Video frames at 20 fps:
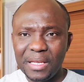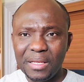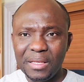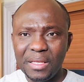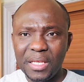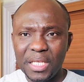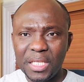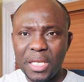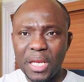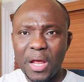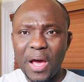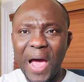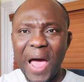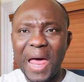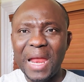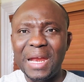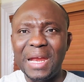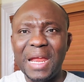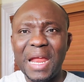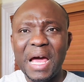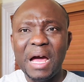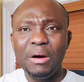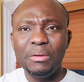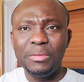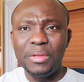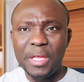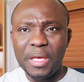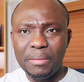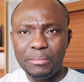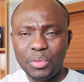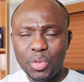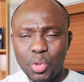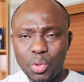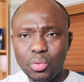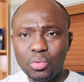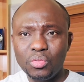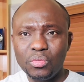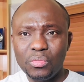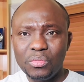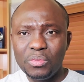did not allow them
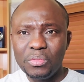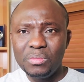to.